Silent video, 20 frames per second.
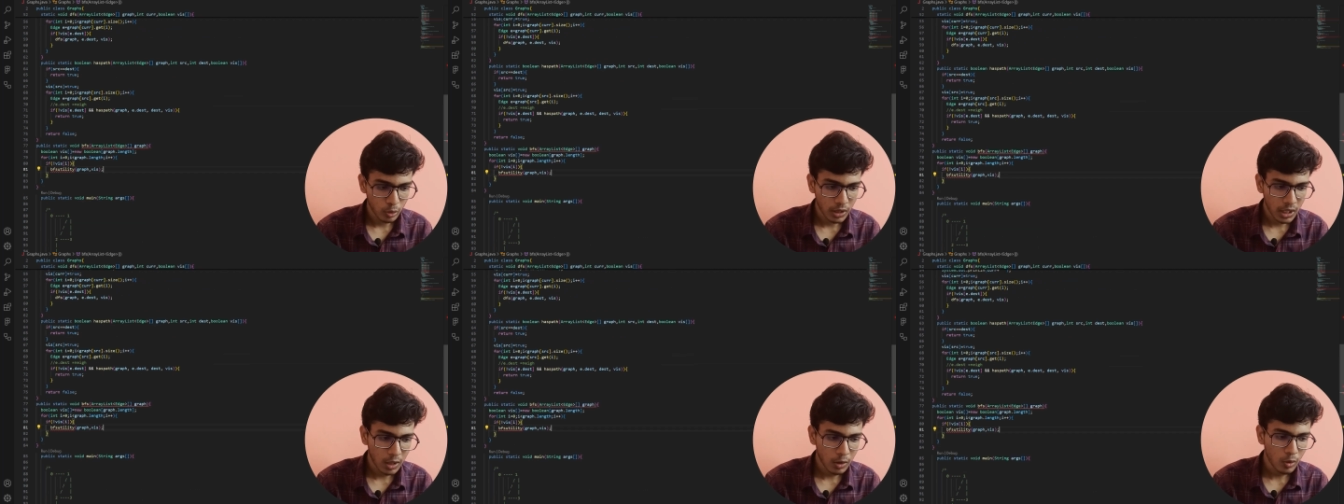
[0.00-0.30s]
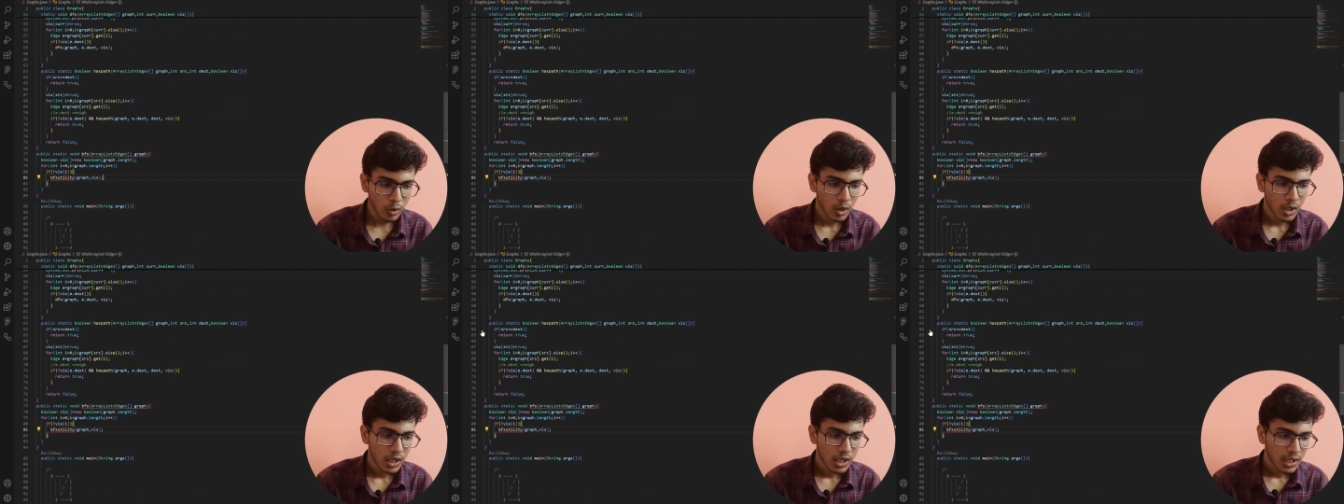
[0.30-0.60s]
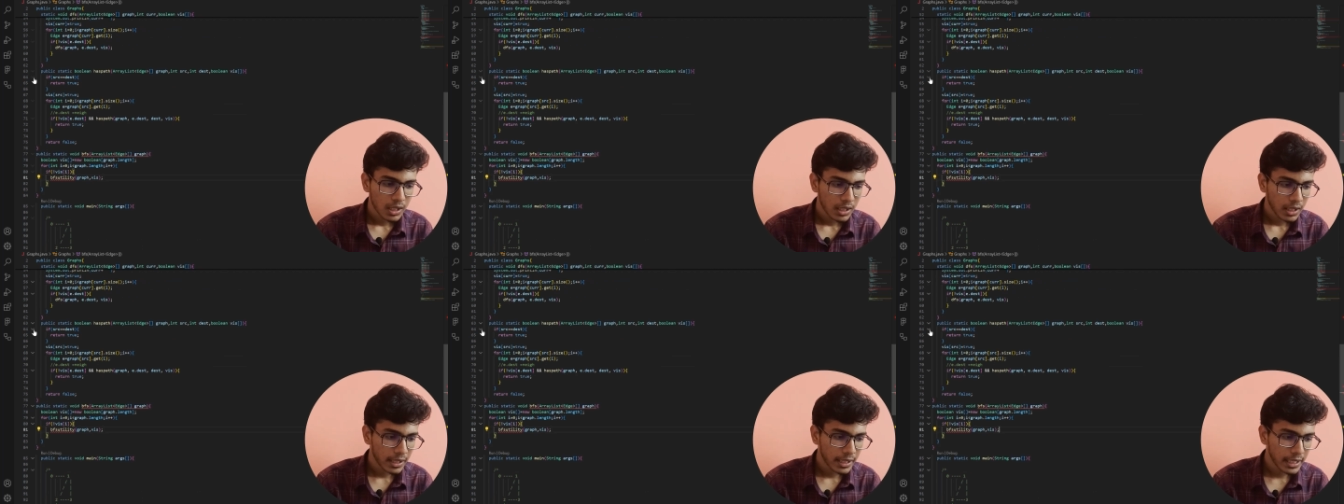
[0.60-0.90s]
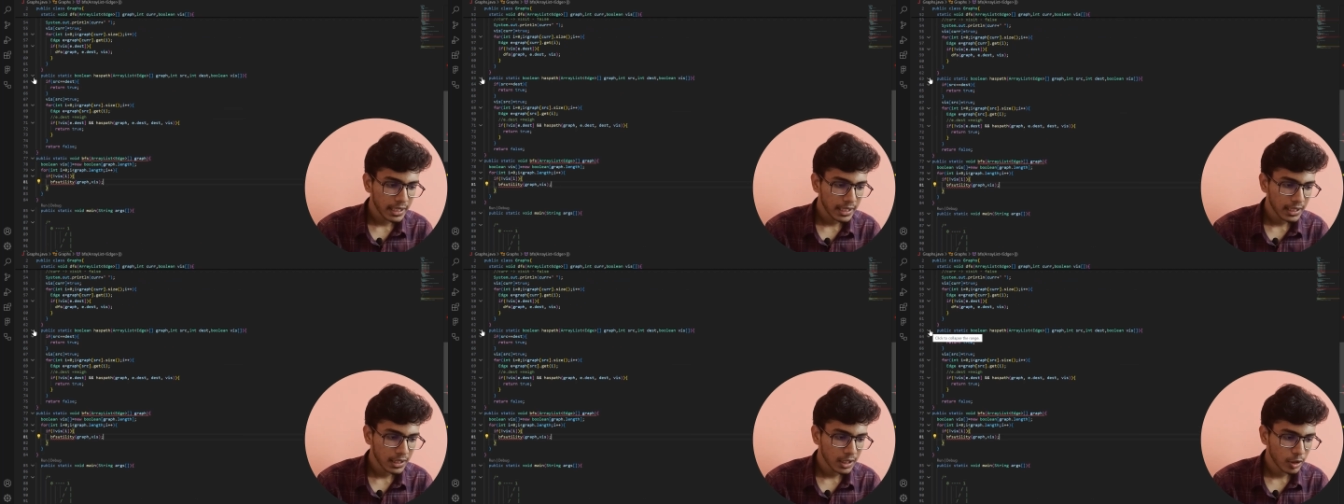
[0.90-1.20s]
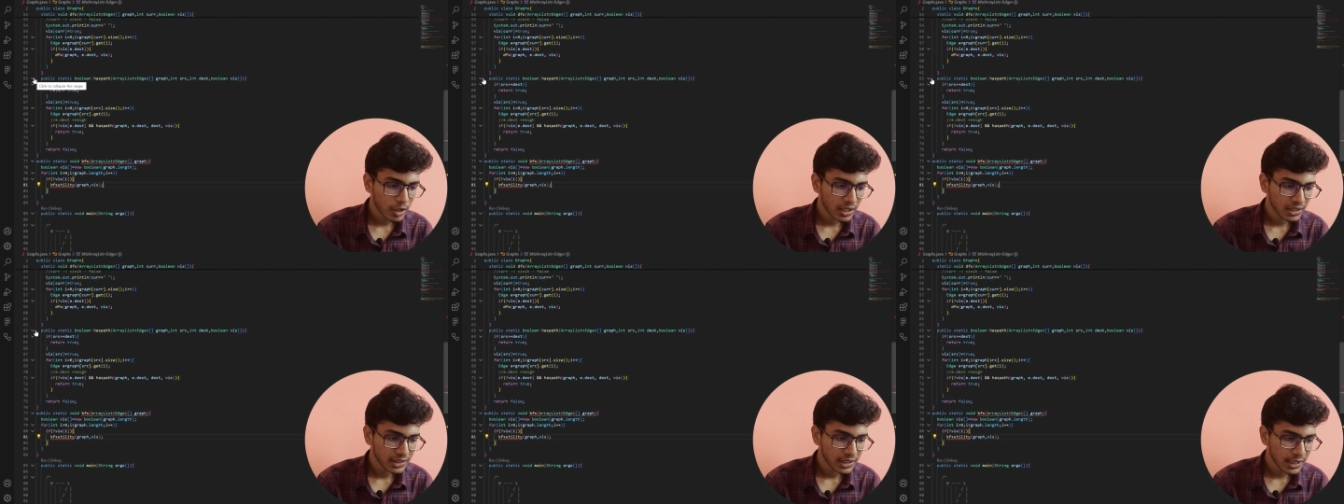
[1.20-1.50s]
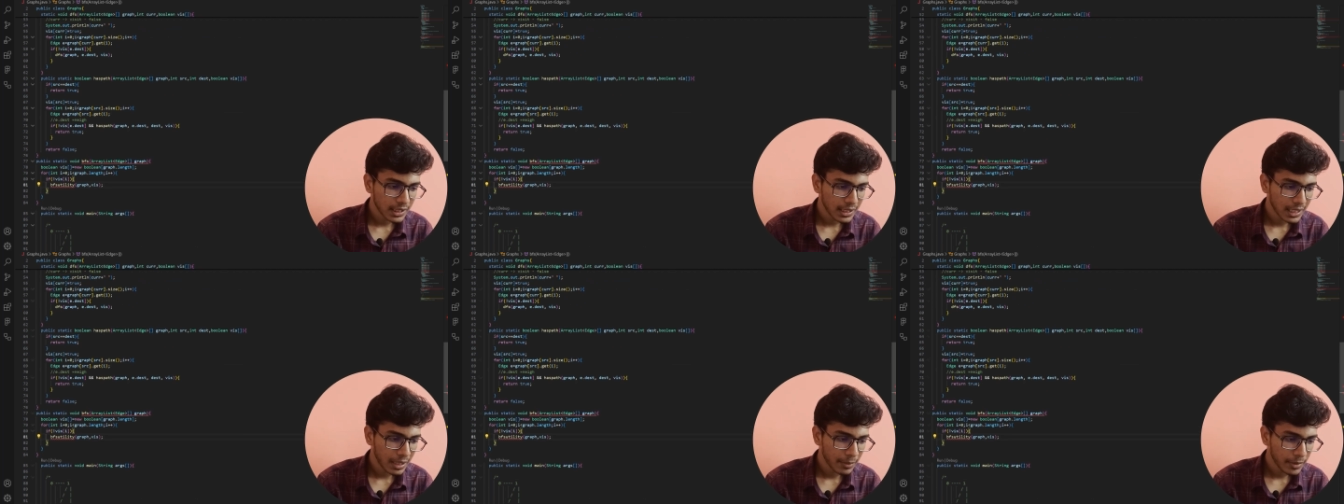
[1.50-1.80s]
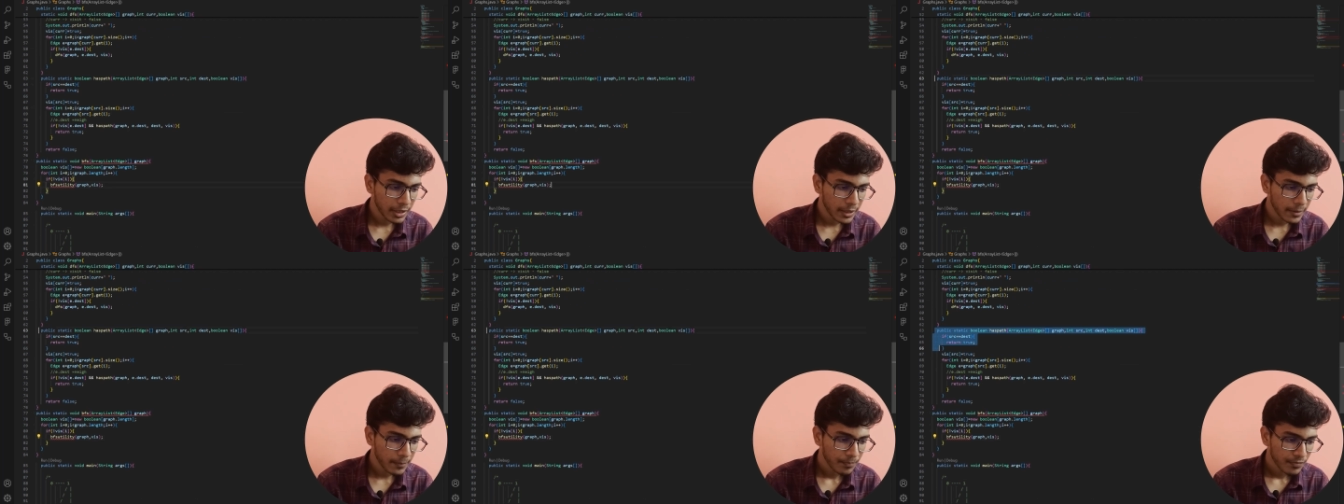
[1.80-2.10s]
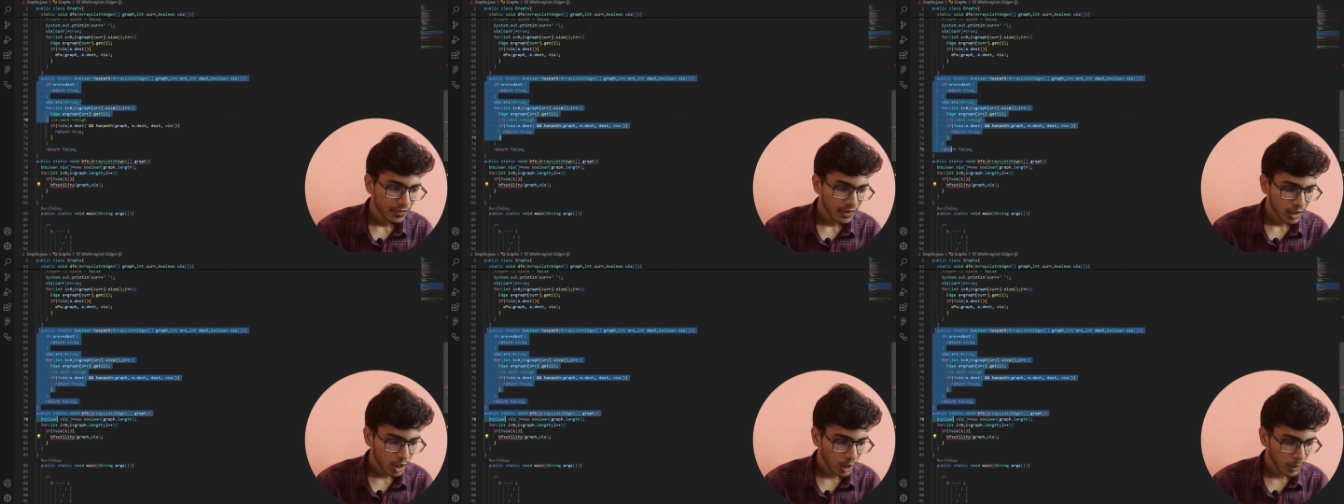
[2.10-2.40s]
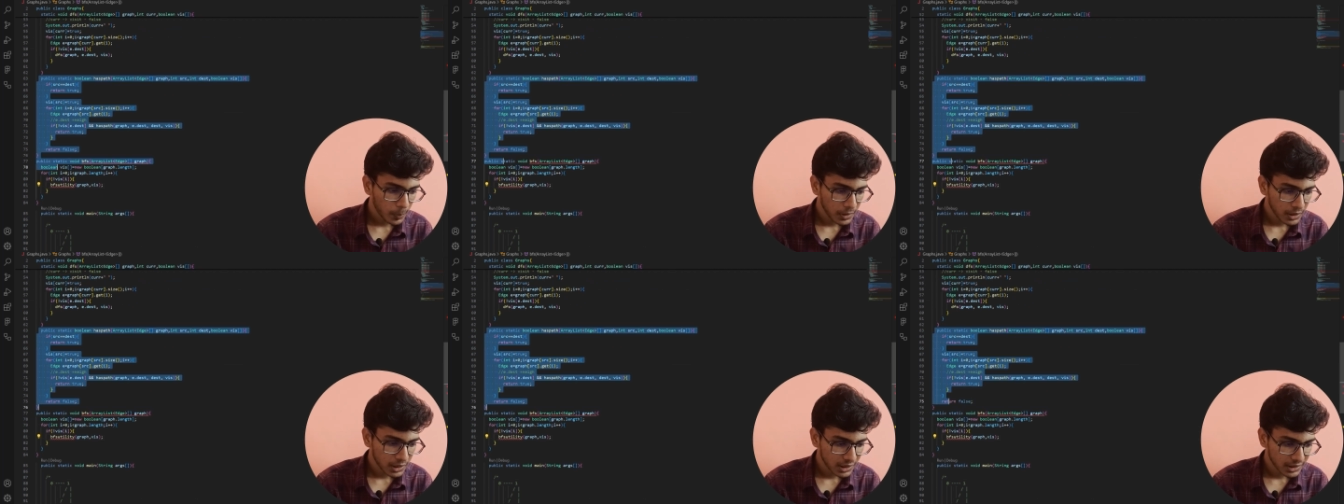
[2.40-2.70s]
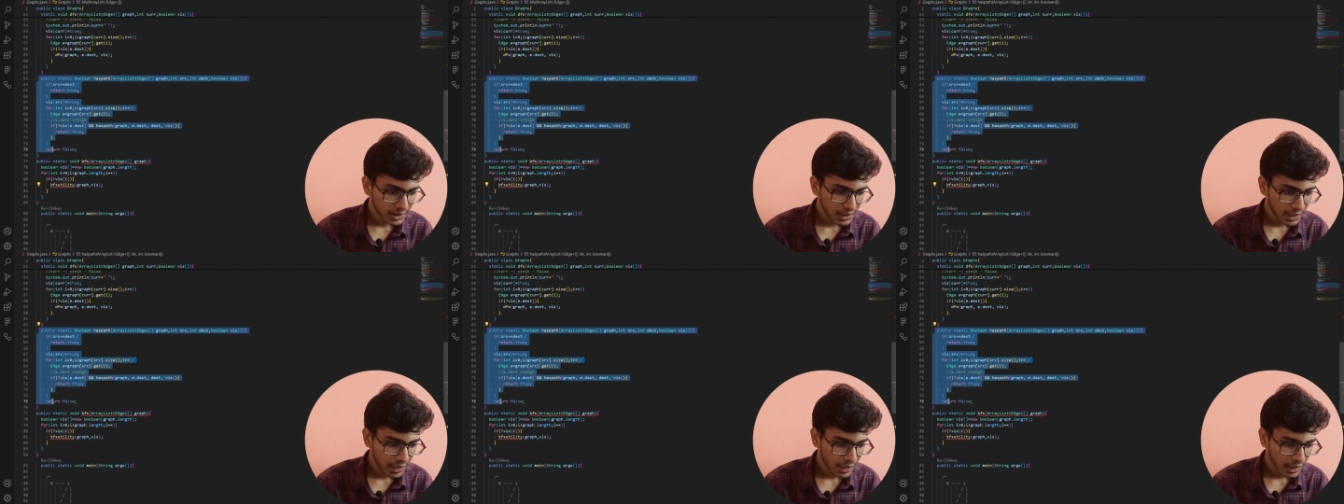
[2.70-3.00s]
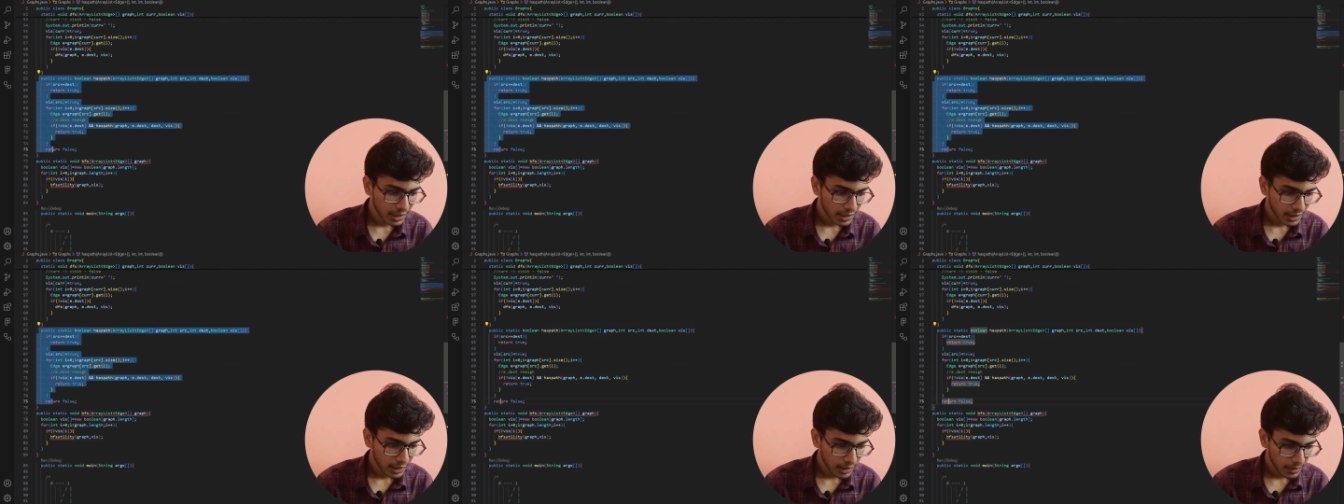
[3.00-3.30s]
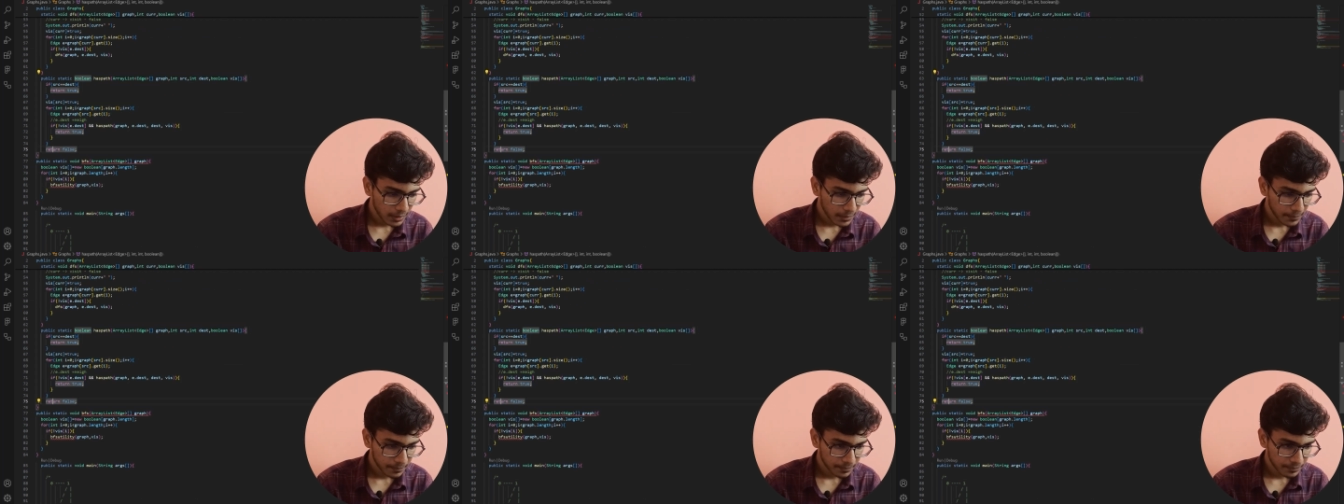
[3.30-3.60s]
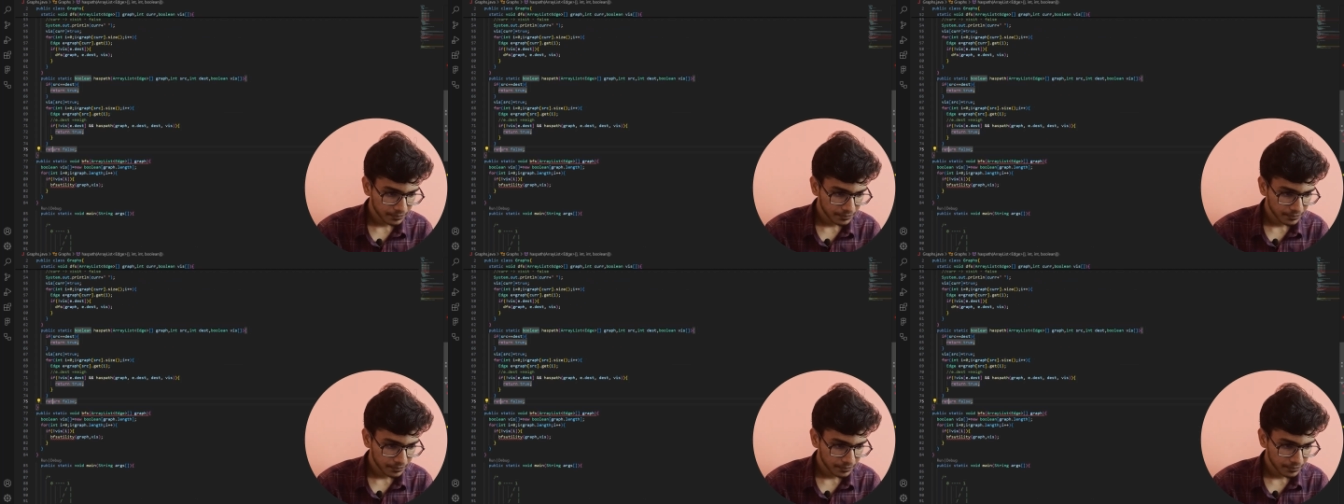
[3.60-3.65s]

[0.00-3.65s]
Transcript: Now here you can see that, let me copy this thing again.